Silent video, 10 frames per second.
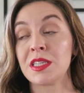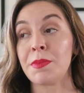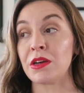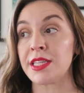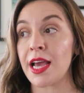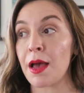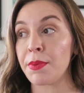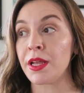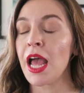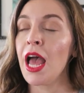is about to
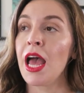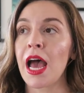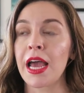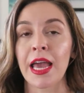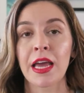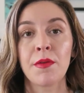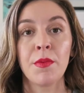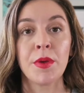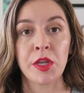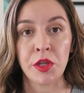happen, I
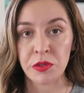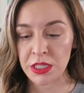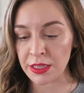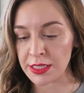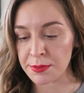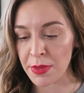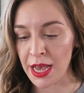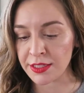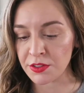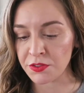had been using this
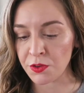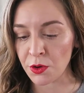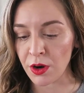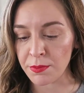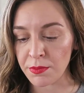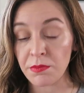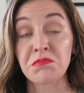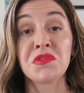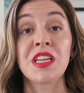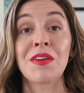mask for
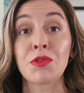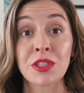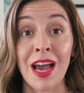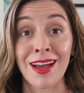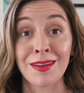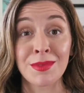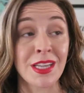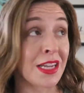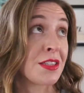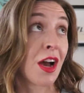um, several
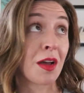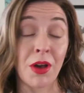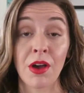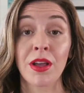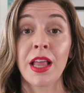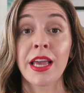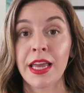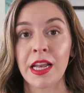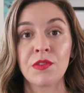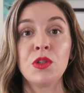times and I talk about how I like
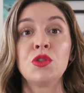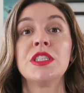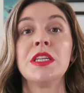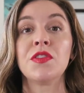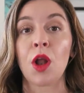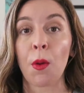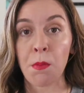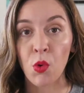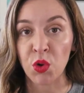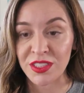it and I've used it even
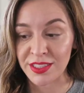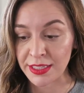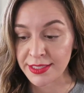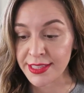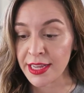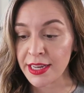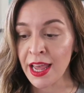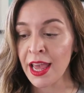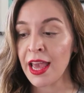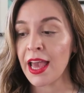more since
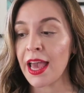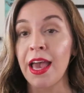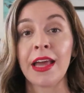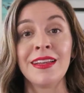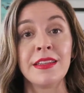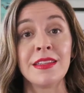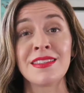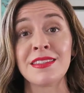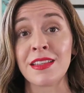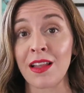then and
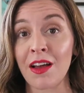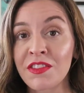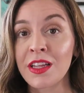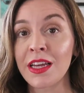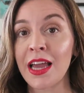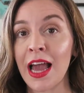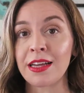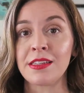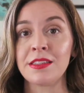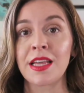this is lovely
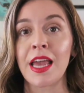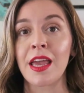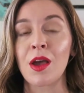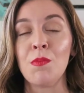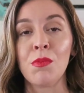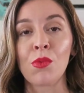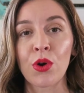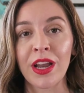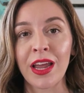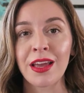as a
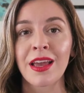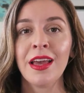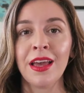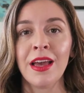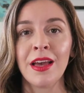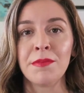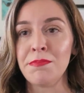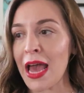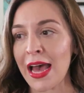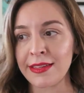morning
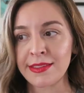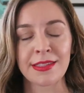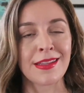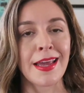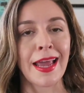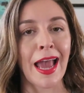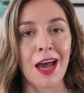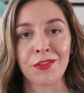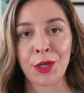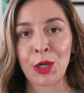mask like
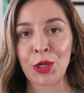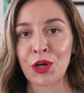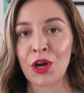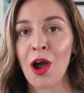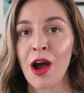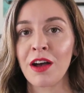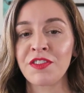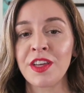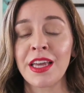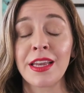having your
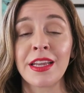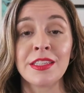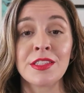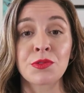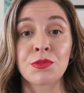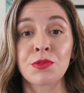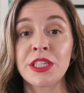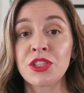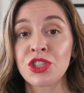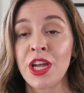coffee it is
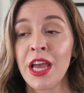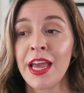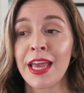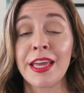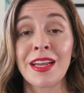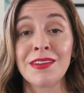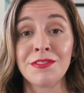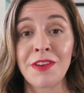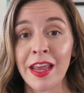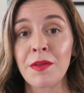rich
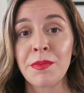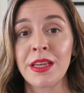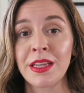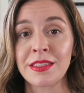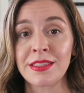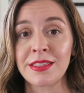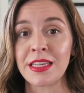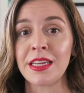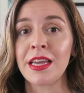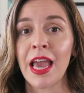in vitamin
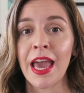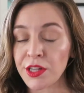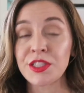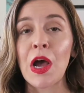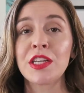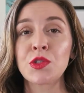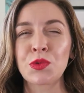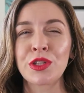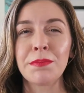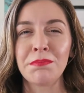c it also has
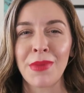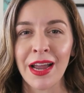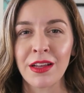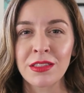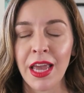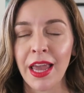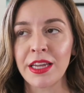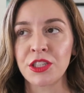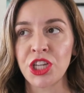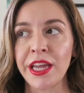really mild
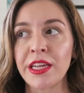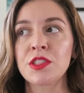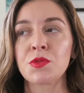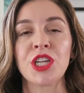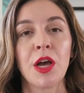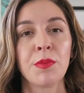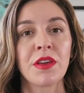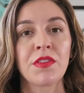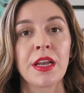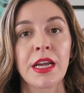ahas which help
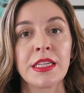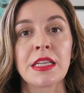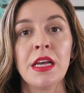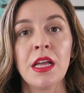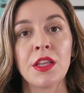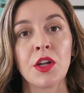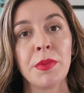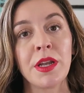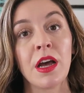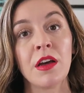give a nice
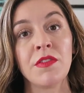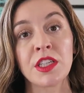little bit of